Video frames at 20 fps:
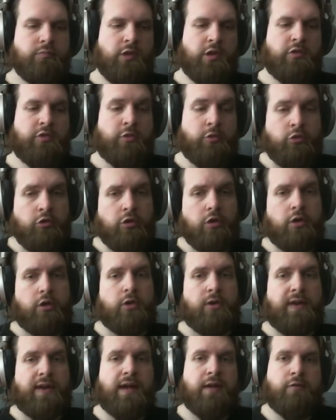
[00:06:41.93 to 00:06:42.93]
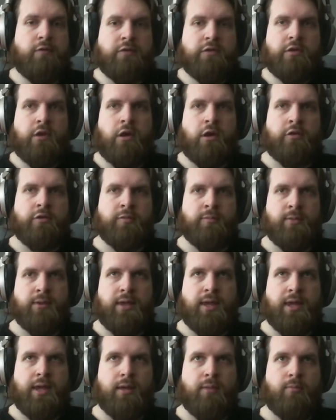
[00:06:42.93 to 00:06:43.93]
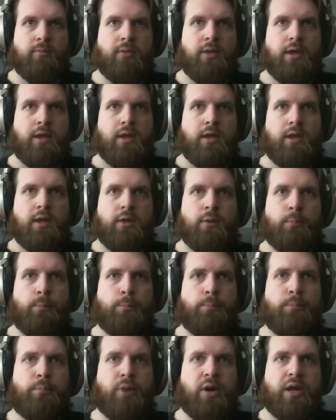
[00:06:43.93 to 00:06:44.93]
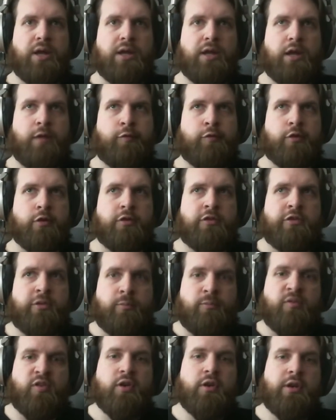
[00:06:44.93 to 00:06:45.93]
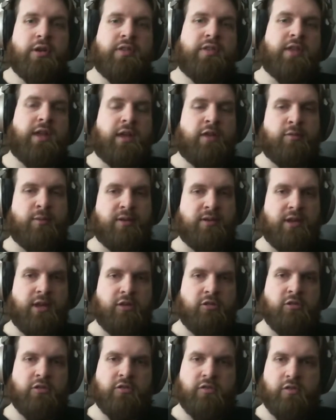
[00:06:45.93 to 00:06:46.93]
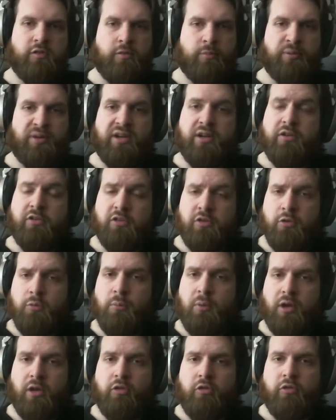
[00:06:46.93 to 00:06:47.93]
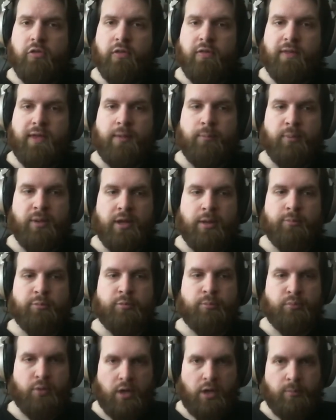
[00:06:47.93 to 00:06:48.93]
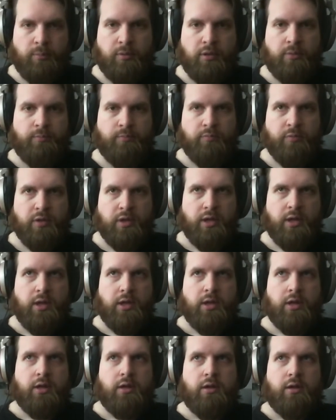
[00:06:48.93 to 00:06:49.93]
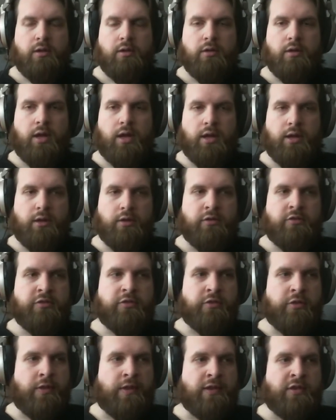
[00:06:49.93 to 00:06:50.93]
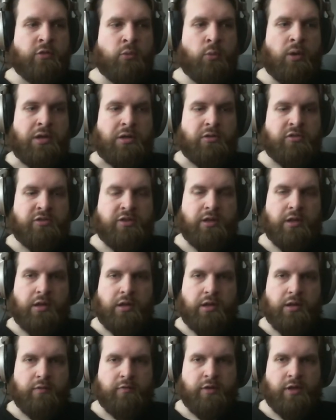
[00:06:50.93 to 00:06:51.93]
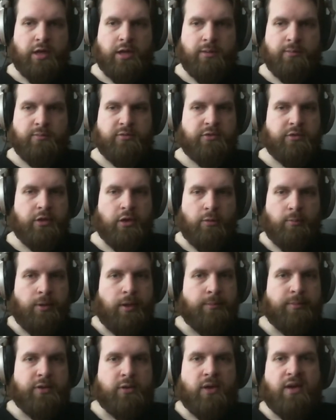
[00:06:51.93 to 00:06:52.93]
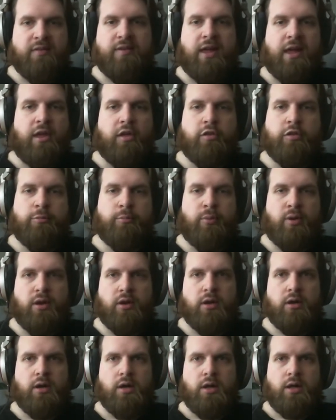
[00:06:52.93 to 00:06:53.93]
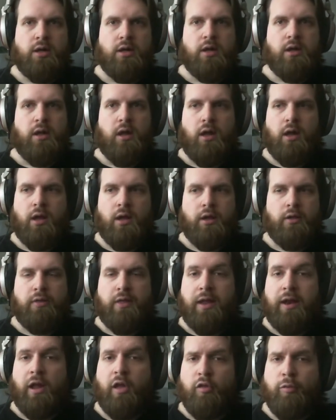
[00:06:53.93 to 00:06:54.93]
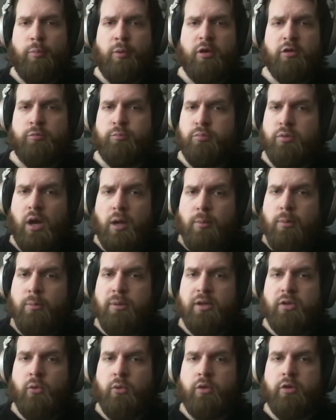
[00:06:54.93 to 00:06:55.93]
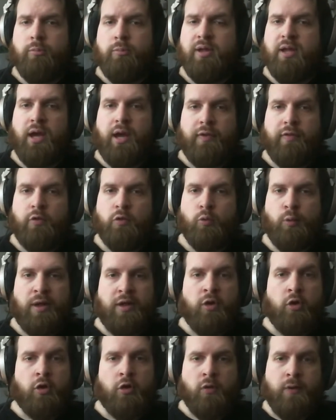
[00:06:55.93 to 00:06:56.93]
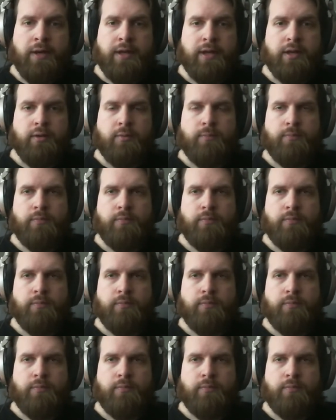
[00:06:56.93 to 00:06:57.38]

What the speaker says: So sure, you can have this awesome game, but if you're subverting the expectations of the player too much, then that becomes a problem. So that's why you see a lot of times, maybe you have a health bar. That health bar is probably going to be either red or green.